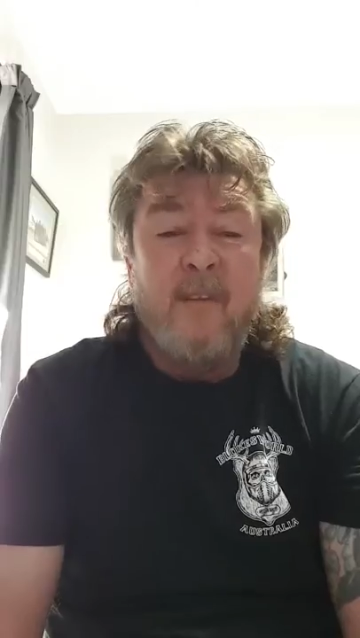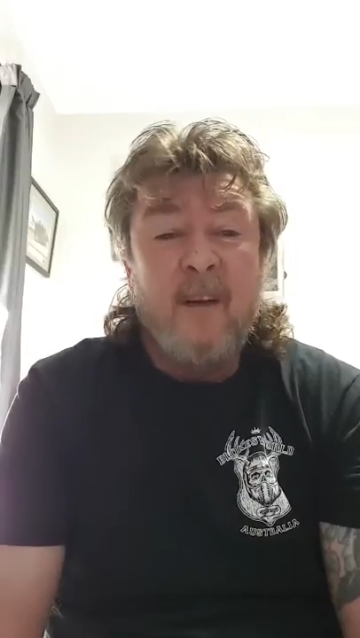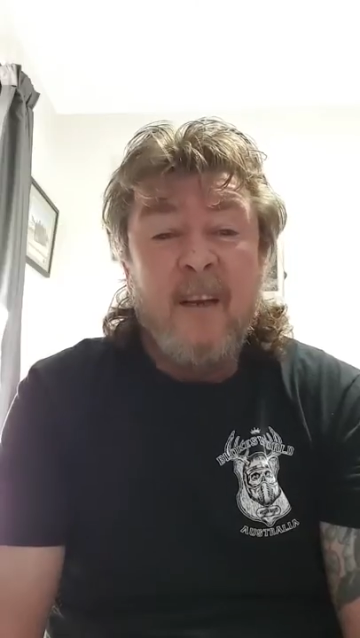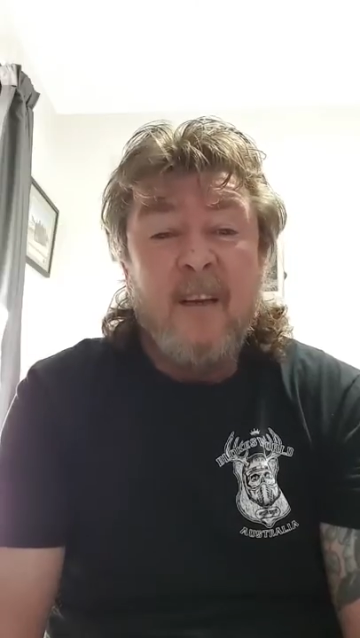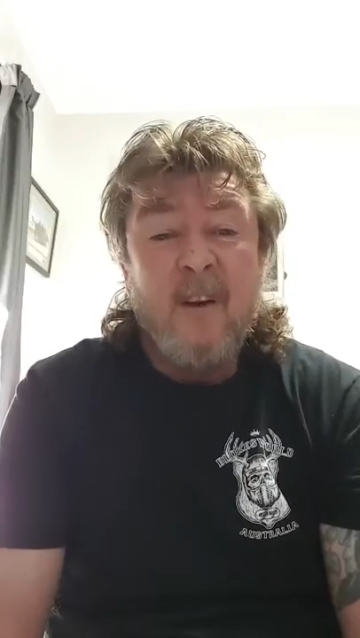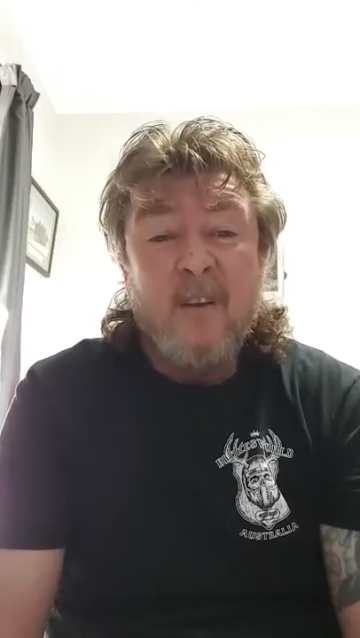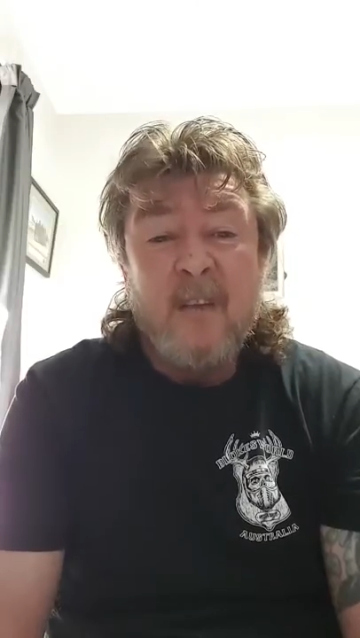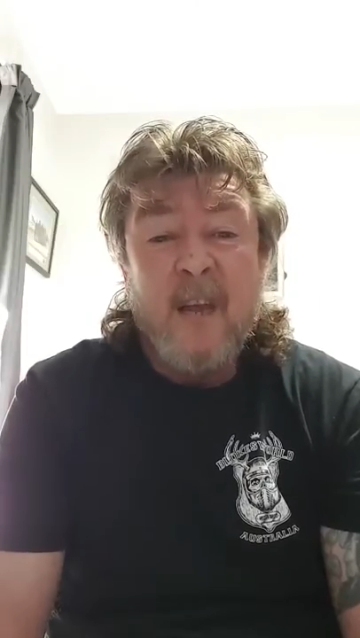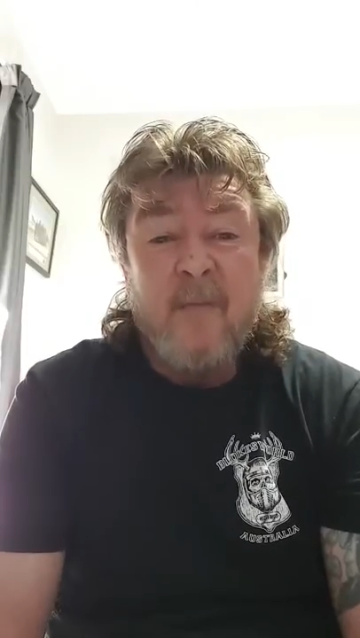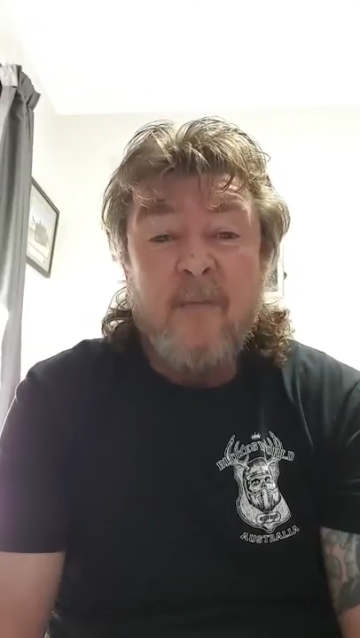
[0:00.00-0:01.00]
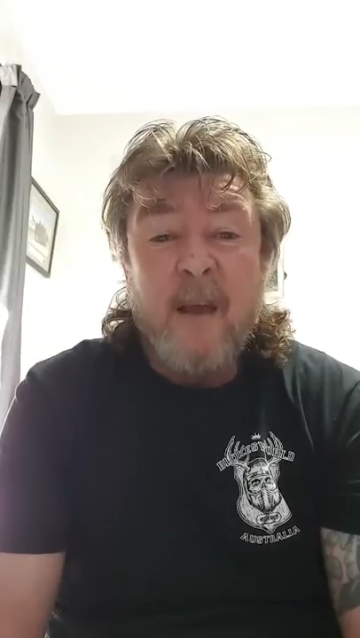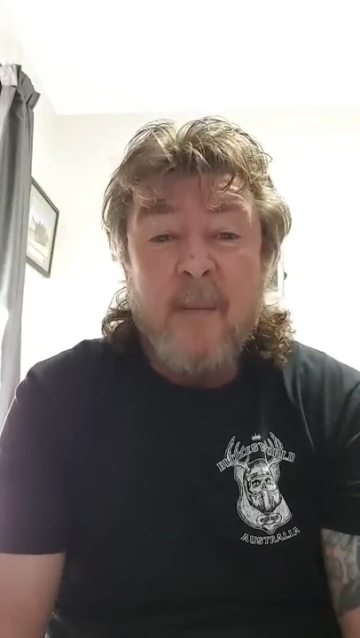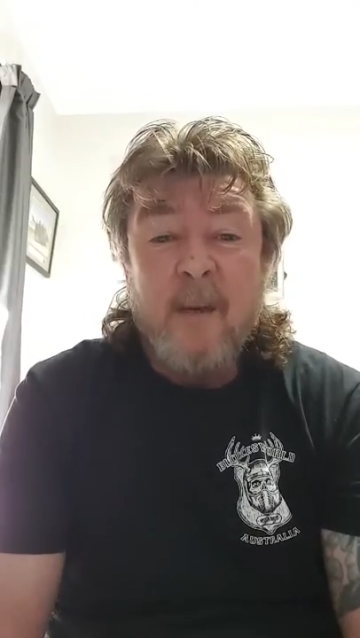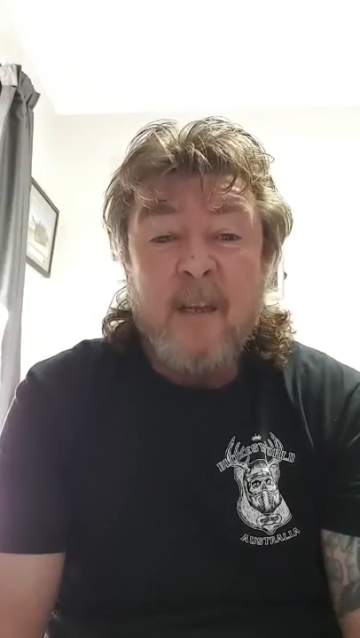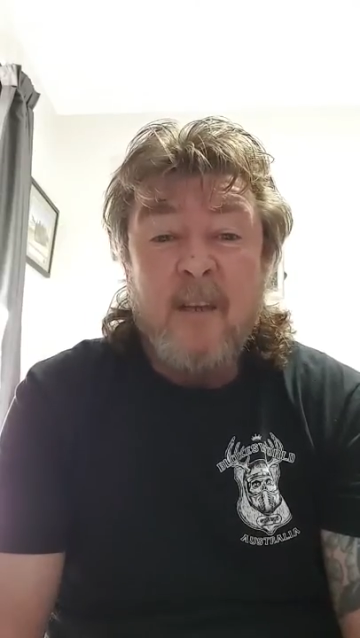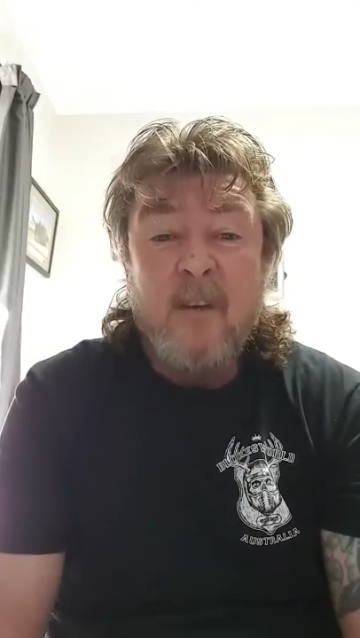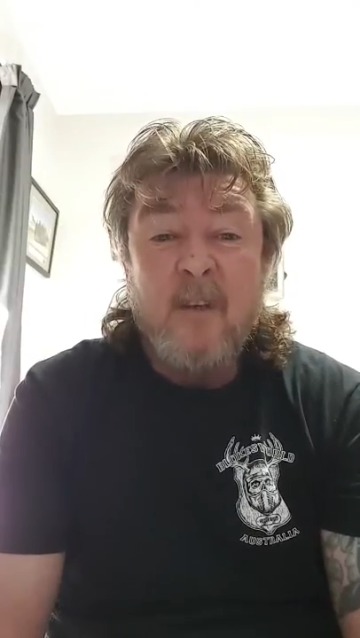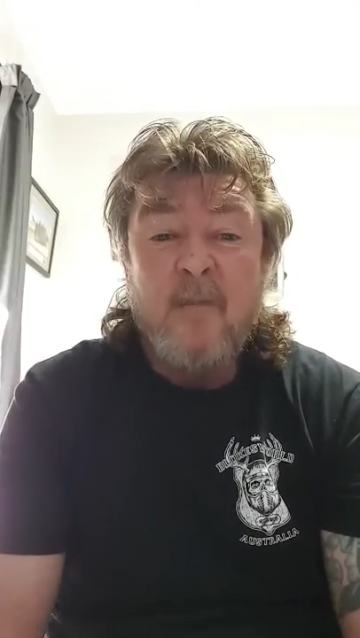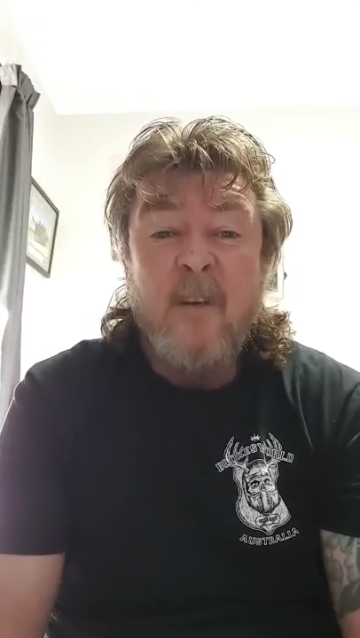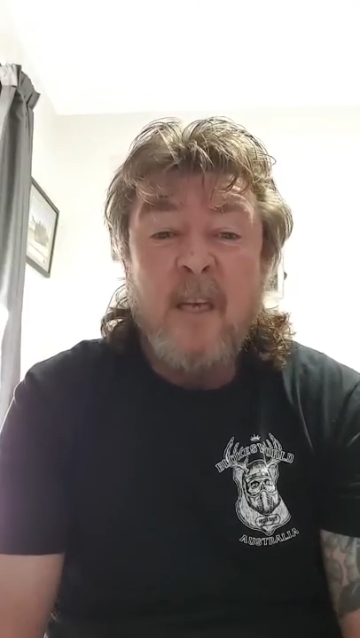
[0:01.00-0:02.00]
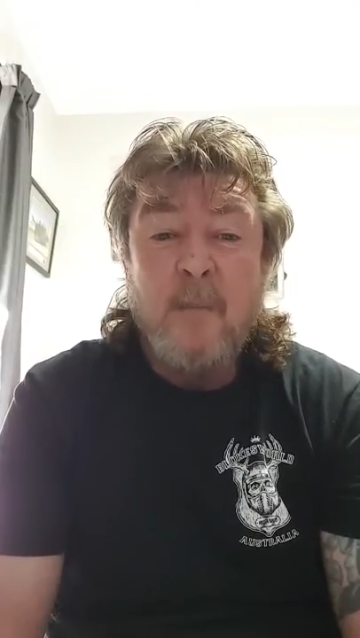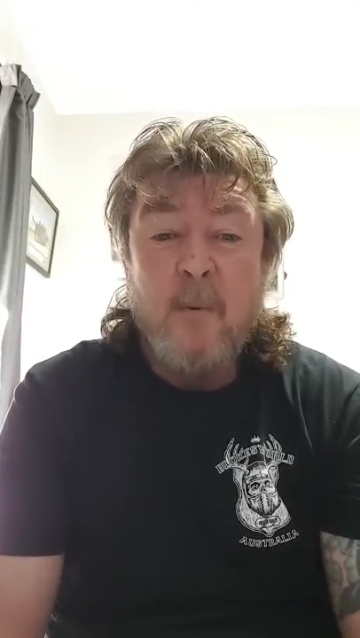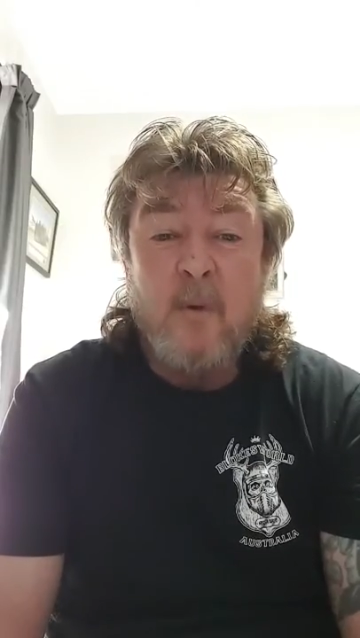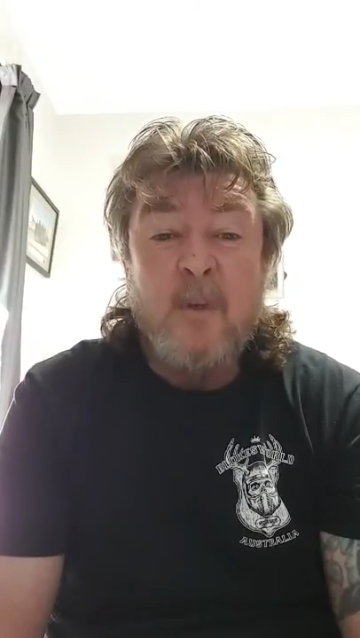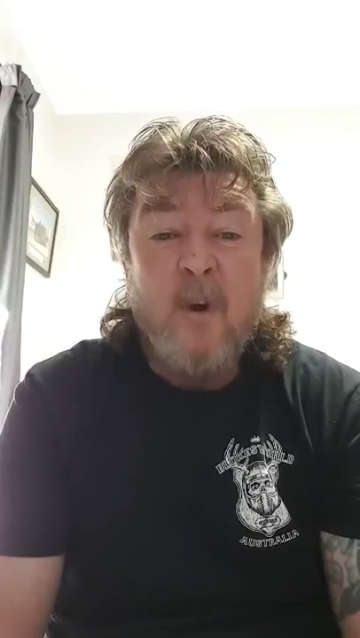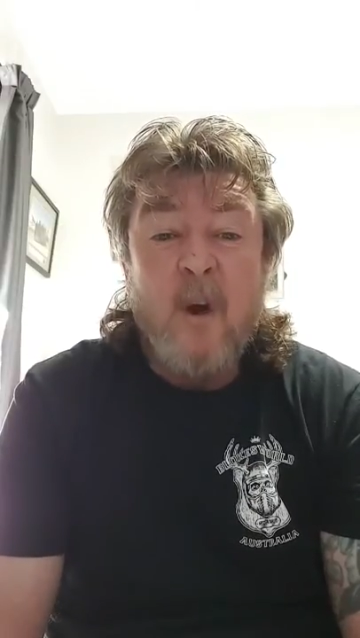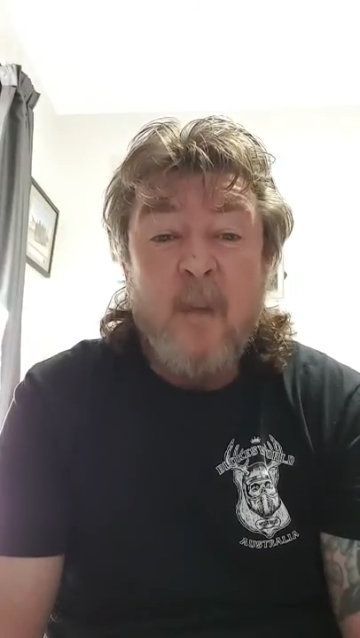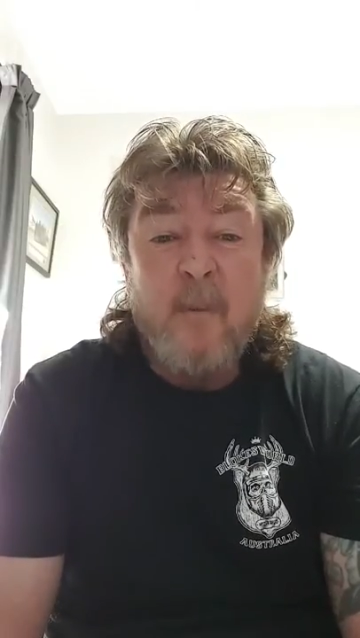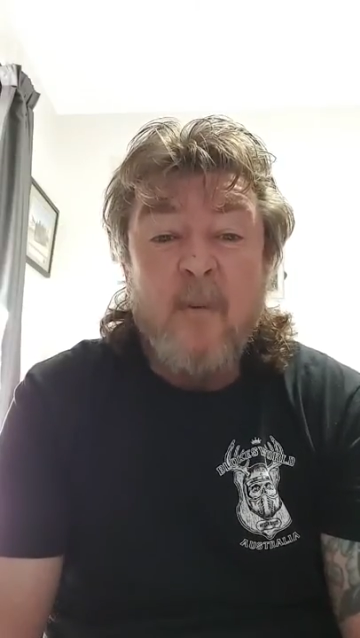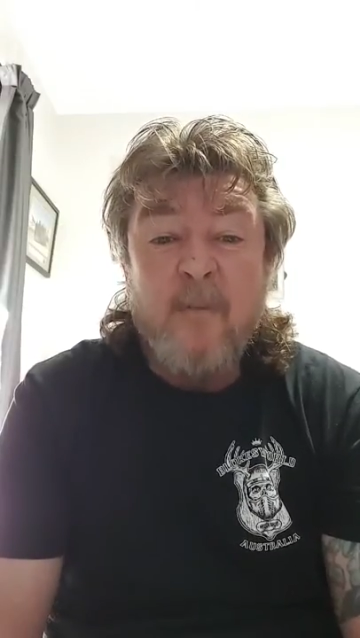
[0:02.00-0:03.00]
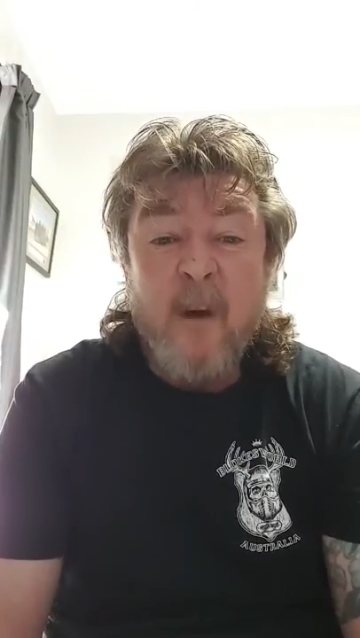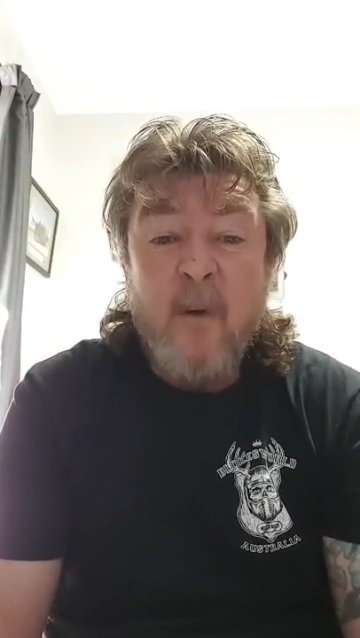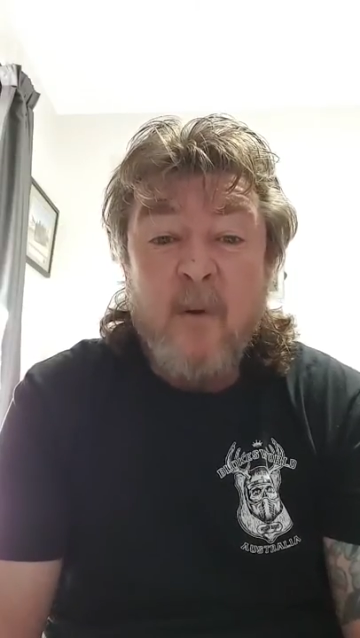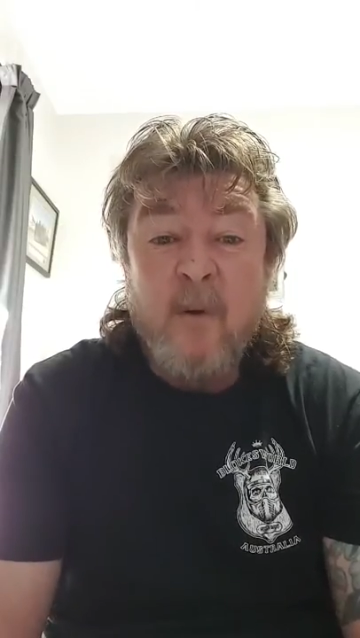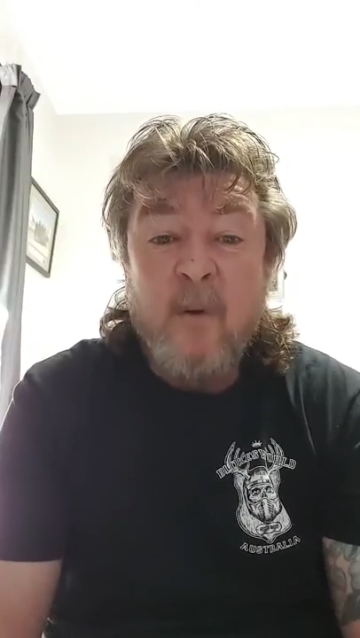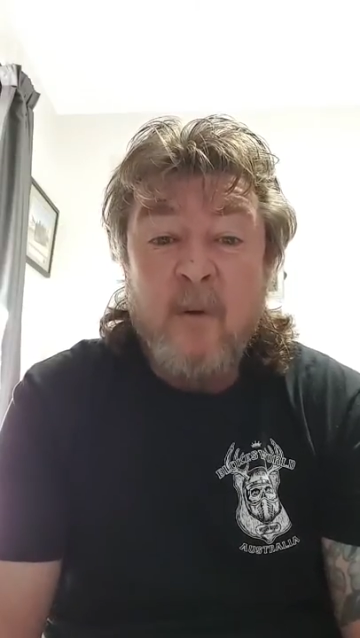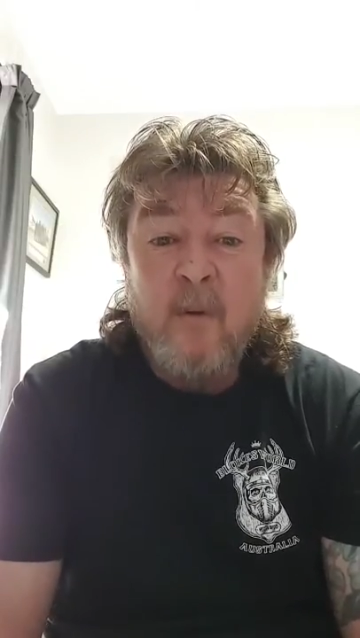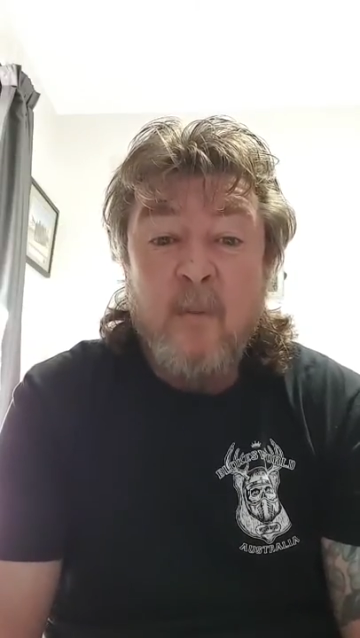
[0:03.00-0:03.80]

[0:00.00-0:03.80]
If you need to contact family, use Facebook, Skype or phone.